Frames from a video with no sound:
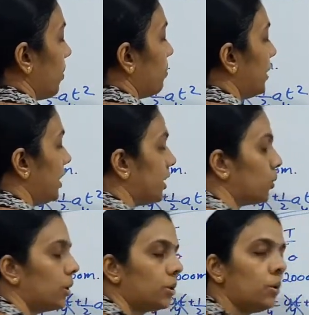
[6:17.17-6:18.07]
will be
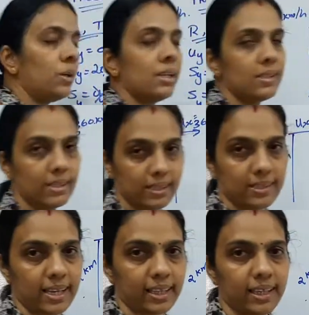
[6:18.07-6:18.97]
equal to
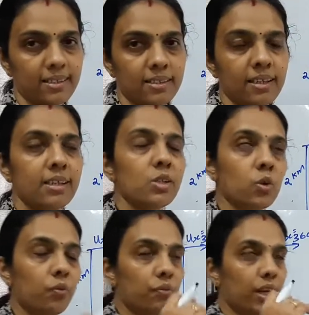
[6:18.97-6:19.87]
6 seconds.
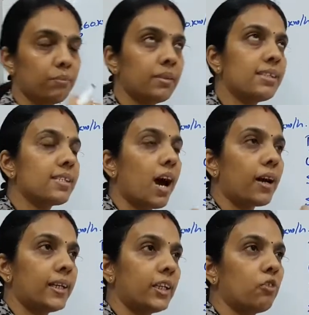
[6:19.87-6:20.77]
So from the
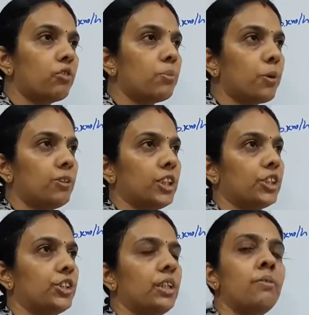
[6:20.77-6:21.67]
starting of the
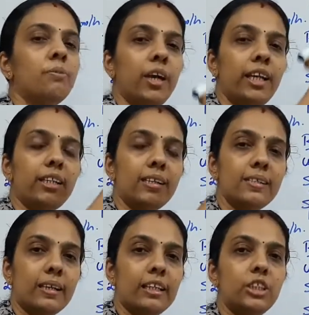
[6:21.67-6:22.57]
projection, while it
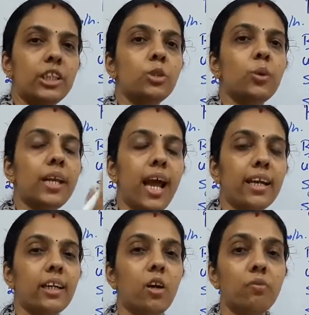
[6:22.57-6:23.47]
is reaching to an
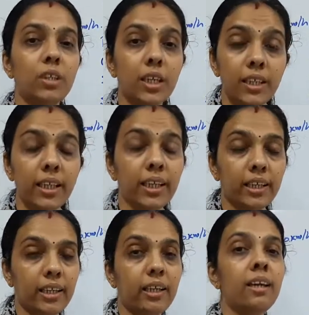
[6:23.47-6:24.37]
angle of 30
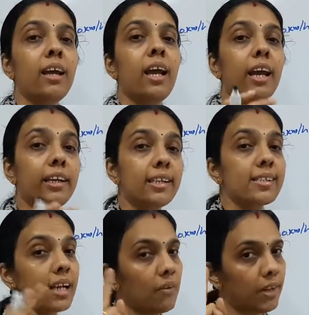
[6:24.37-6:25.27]
degree, it
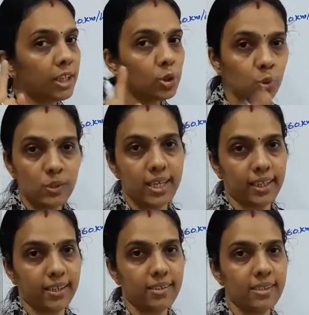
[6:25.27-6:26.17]
is covering 2
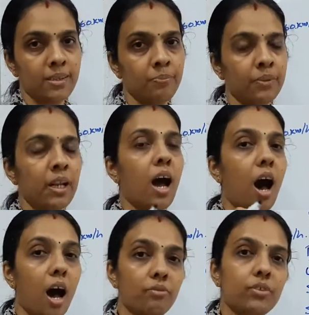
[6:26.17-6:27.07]
seconds.
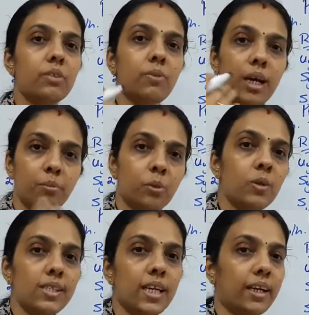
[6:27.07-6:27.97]
After 1
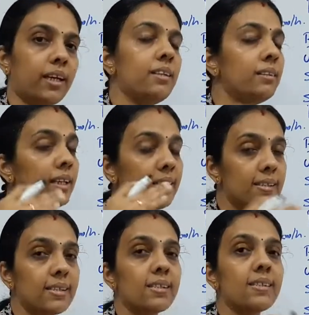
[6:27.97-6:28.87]
more second, the
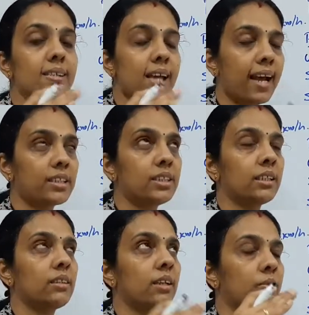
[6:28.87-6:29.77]
distance is
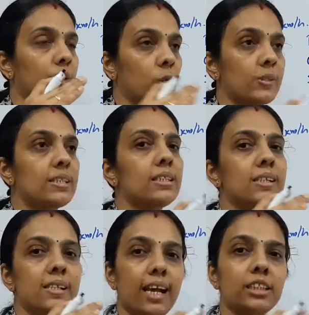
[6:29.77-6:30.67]
acting, the velocity
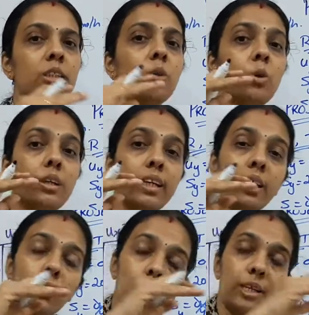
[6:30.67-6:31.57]
is acting
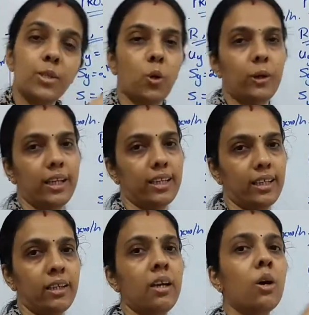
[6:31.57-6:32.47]
only
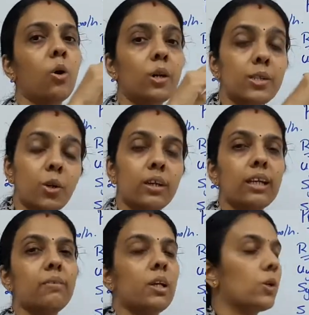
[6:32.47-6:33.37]
horizontally.
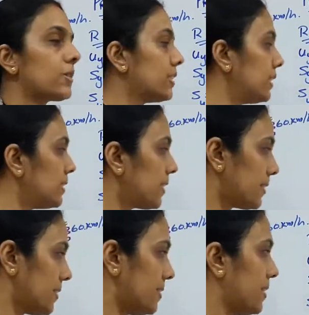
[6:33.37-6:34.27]
Horizontal velocity is
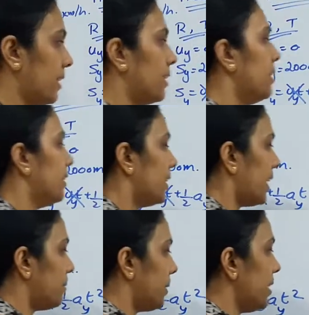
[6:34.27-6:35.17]
existing.
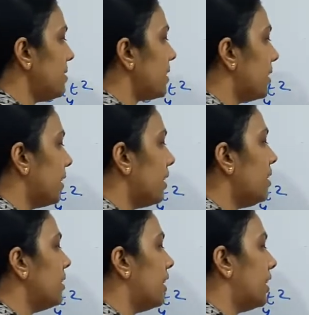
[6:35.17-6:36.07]
That means
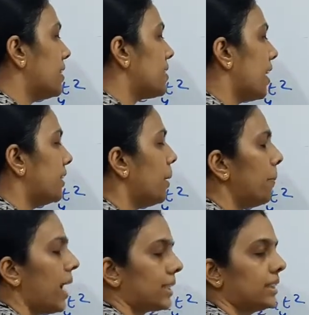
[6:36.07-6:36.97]
here it is at the
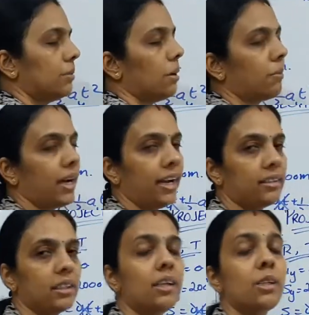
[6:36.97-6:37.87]
maximum
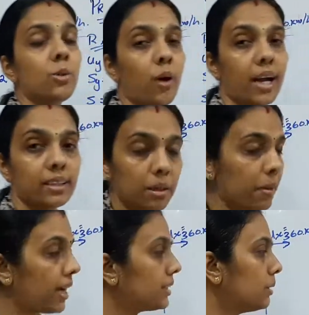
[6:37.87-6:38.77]
height. So at the
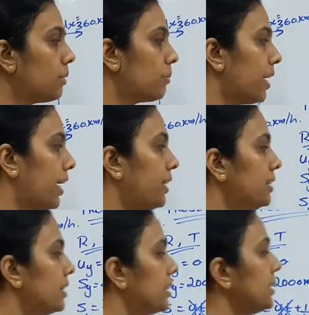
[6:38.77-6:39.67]
maximum
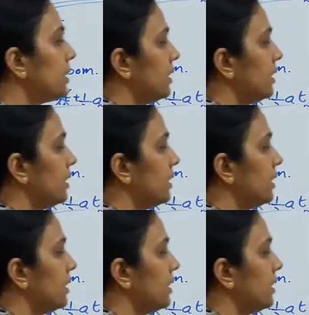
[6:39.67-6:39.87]
height, it is